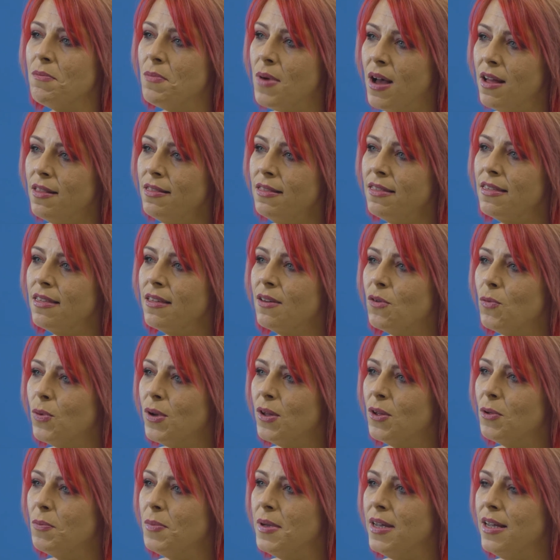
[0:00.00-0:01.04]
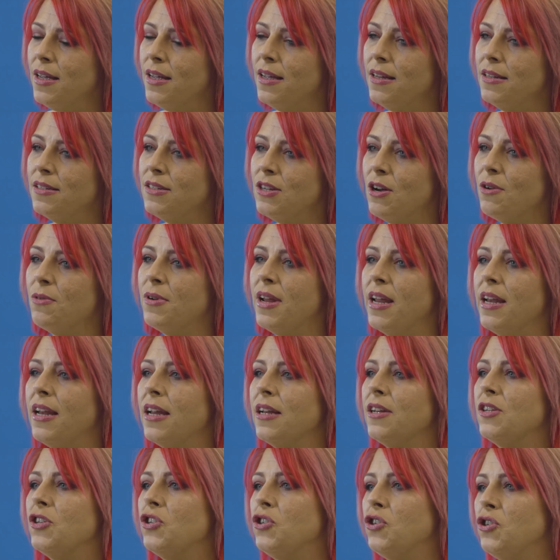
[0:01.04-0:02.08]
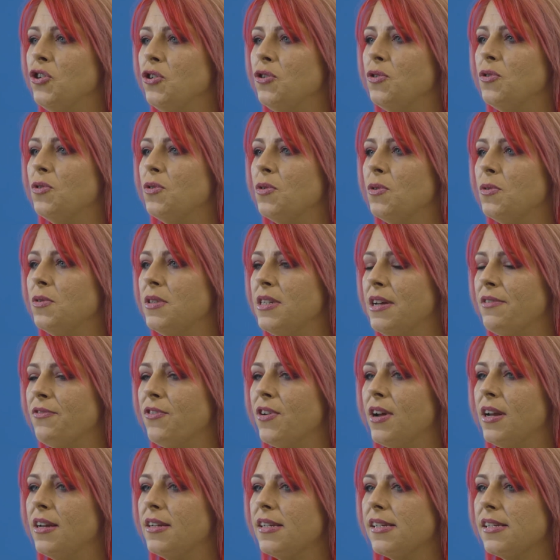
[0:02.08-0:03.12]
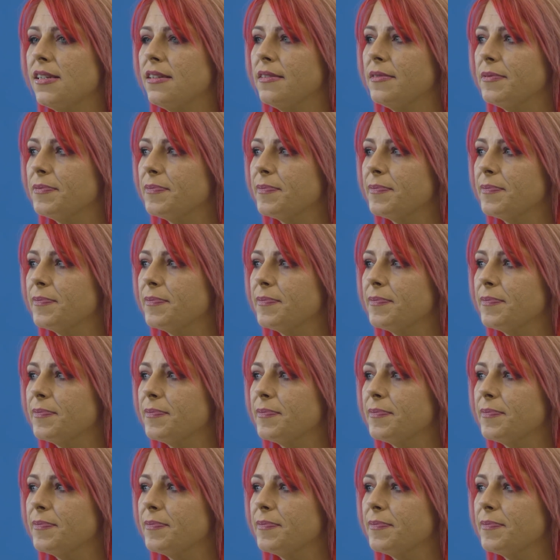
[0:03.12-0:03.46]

month will be donated to different